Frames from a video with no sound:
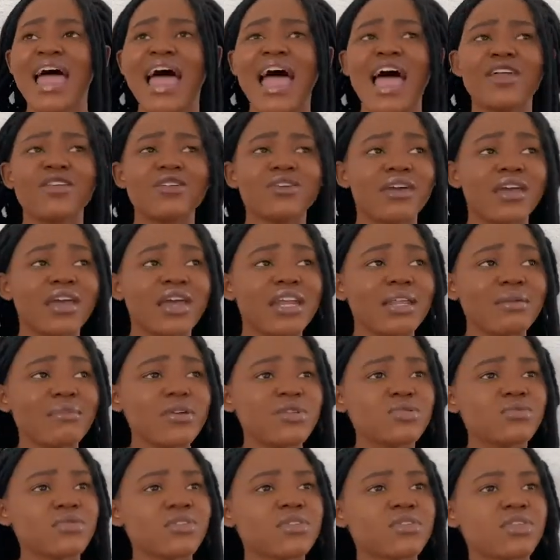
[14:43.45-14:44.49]
And your
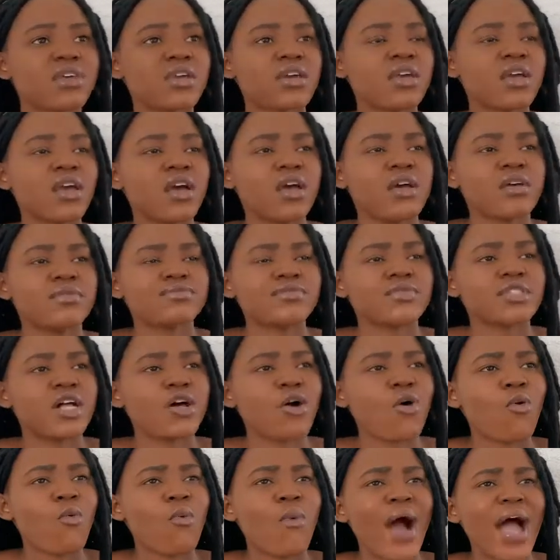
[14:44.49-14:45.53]
enemies will think,
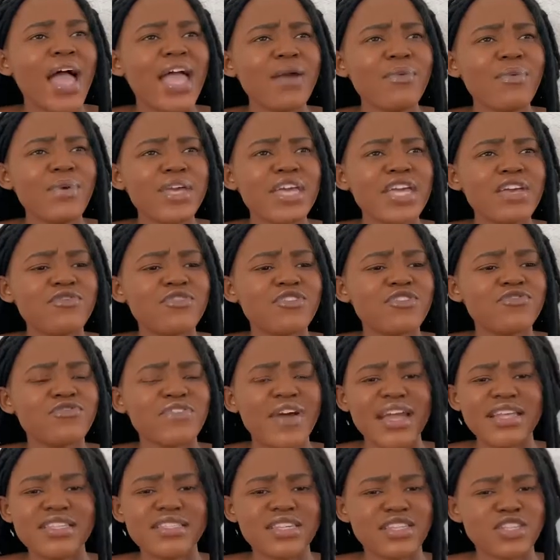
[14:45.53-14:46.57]
Why are we even
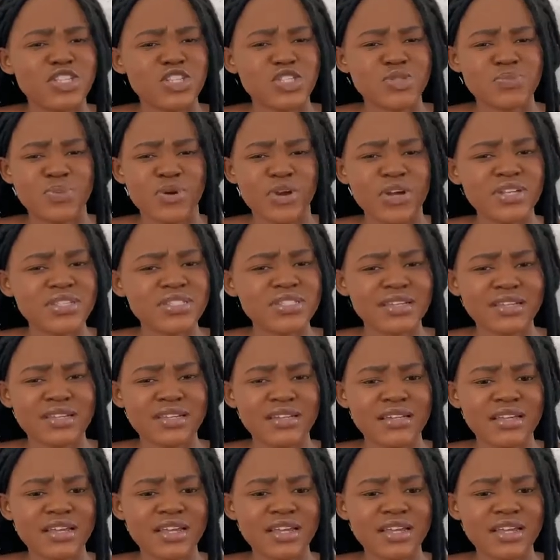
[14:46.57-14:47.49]
fighting this person?